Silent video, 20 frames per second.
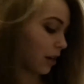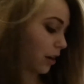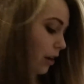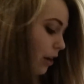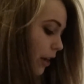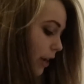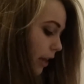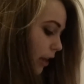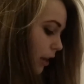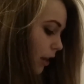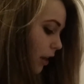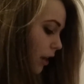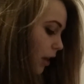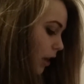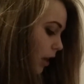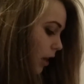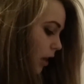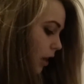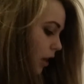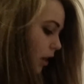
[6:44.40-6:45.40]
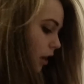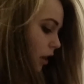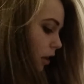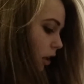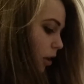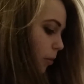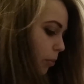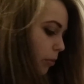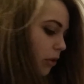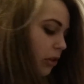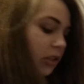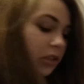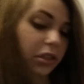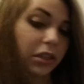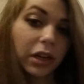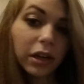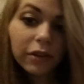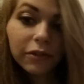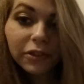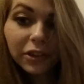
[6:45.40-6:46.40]
I got a couple years
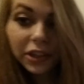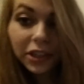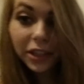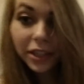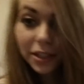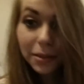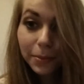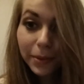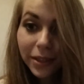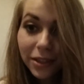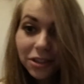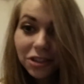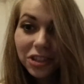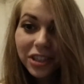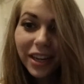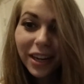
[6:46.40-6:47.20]
ago for Christmas.